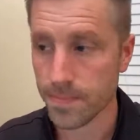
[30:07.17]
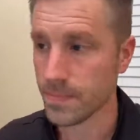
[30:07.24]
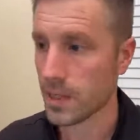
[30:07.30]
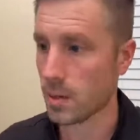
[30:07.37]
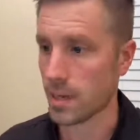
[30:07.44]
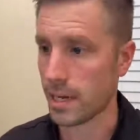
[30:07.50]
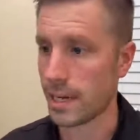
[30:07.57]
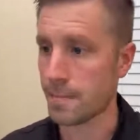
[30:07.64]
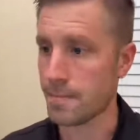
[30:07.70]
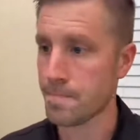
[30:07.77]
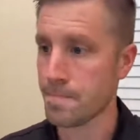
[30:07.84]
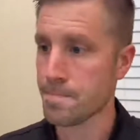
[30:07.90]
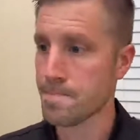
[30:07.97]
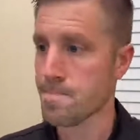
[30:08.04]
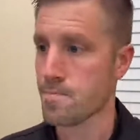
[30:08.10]
Okay.
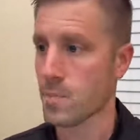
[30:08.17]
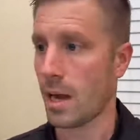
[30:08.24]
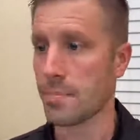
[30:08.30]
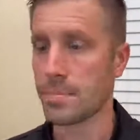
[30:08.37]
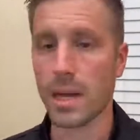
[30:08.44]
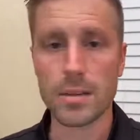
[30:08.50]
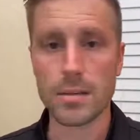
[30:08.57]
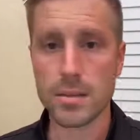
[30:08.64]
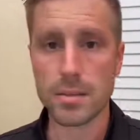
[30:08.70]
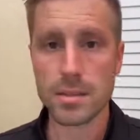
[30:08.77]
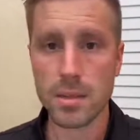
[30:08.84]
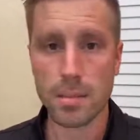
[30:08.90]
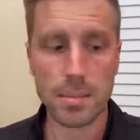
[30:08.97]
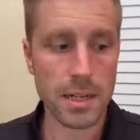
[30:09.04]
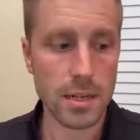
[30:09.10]
I'm not
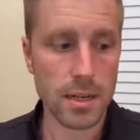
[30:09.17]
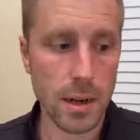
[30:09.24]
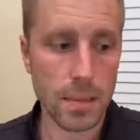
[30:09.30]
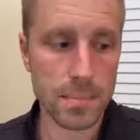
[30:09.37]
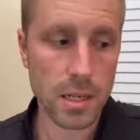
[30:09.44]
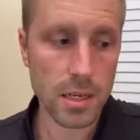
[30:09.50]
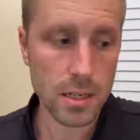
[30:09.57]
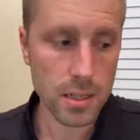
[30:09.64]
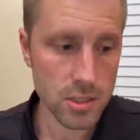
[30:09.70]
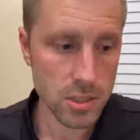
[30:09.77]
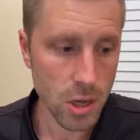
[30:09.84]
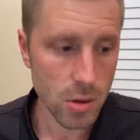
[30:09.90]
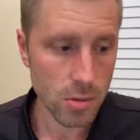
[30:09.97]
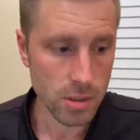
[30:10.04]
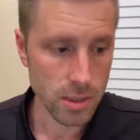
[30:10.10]
a
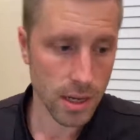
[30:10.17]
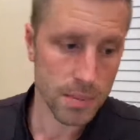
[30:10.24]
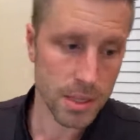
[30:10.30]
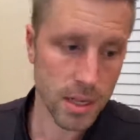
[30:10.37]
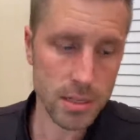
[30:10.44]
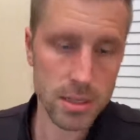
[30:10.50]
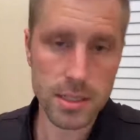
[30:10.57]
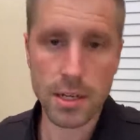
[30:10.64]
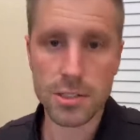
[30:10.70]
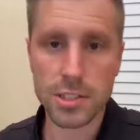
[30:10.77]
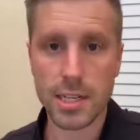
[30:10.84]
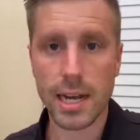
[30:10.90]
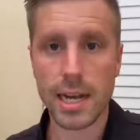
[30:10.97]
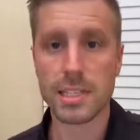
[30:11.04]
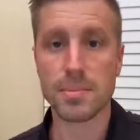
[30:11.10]
consultant coming on telling you
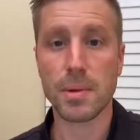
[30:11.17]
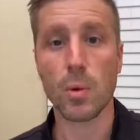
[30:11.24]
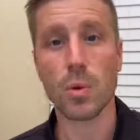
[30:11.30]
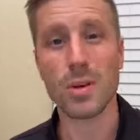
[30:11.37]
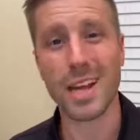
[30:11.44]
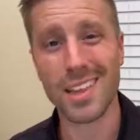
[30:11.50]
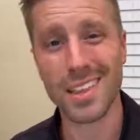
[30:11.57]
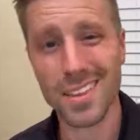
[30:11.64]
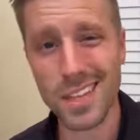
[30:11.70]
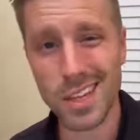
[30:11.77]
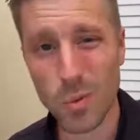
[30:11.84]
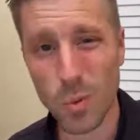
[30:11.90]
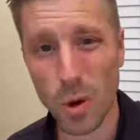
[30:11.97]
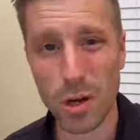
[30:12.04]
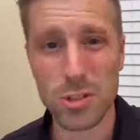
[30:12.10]
guys about what I think
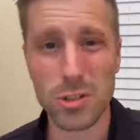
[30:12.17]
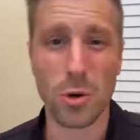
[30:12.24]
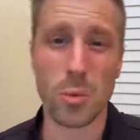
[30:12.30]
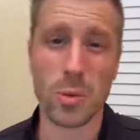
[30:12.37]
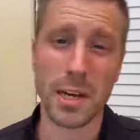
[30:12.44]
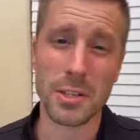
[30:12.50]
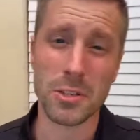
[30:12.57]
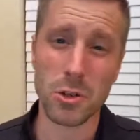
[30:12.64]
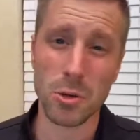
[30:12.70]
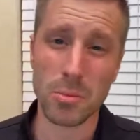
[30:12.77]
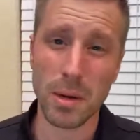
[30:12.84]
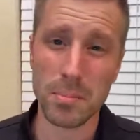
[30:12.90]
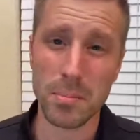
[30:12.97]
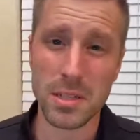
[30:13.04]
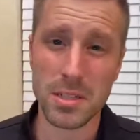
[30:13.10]
worked or when I sold my
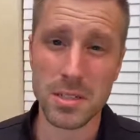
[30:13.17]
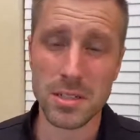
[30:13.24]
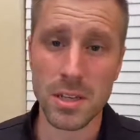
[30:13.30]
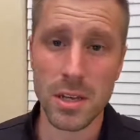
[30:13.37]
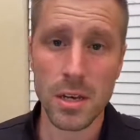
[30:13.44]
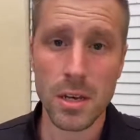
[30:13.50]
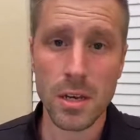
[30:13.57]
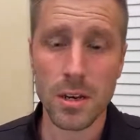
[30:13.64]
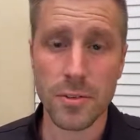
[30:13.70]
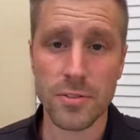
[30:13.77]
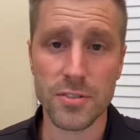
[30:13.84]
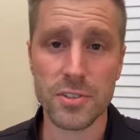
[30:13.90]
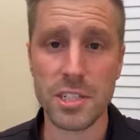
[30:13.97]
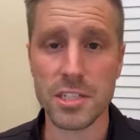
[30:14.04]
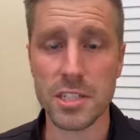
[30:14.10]
business
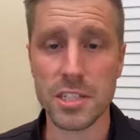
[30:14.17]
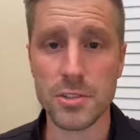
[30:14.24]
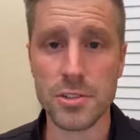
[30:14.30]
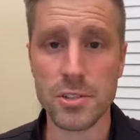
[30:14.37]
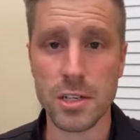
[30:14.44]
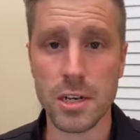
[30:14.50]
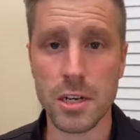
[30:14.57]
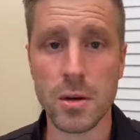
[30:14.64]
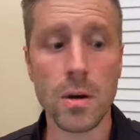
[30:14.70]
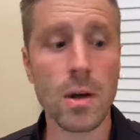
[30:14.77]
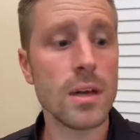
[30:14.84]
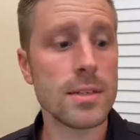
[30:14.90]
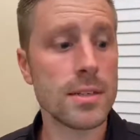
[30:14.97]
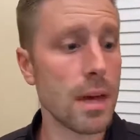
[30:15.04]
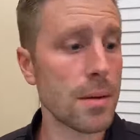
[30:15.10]
15 years ago.
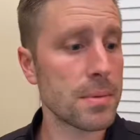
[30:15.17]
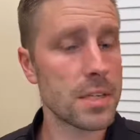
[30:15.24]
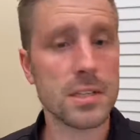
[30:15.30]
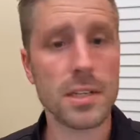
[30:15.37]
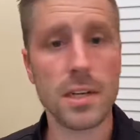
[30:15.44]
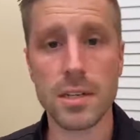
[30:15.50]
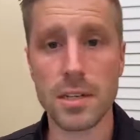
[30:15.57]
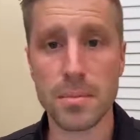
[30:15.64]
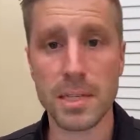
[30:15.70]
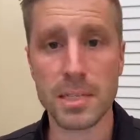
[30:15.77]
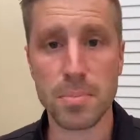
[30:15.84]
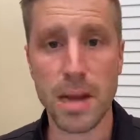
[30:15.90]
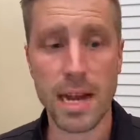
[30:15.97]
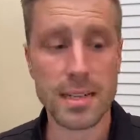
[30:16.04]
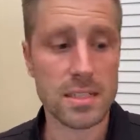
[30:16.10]
Now I'm going to tell you the best
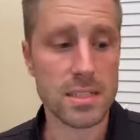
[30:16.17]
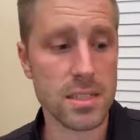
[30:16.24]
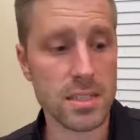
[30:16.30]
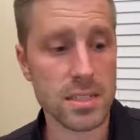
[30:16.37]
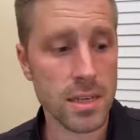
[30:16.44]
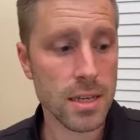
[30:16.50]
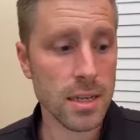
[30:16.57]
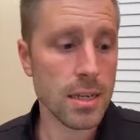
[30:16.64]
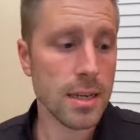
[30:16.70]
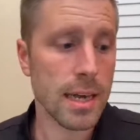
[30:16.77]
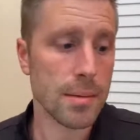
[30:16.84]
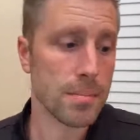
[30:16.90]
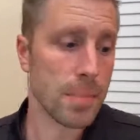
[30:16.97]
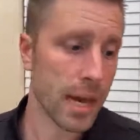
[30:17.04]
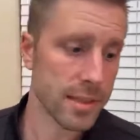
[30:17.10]
practices
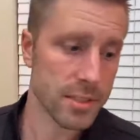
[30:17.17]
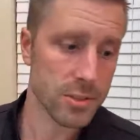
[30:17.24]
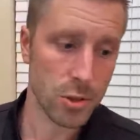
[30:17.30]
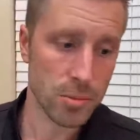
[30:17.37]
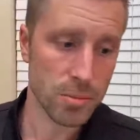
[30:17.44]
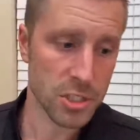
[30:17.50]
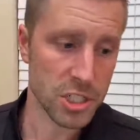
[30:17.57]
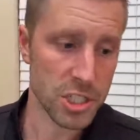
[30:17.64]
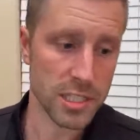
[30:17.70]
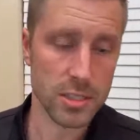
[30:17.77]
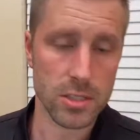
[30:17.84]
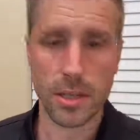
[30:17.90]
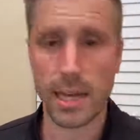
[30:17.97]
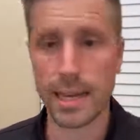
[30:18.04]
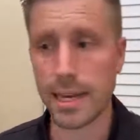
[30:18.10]
and buy these old machines.
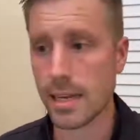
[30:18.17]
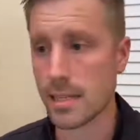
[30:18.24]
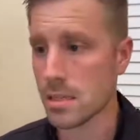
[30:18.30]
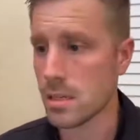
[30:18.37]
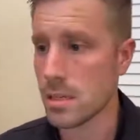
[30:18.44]
Okay, guys.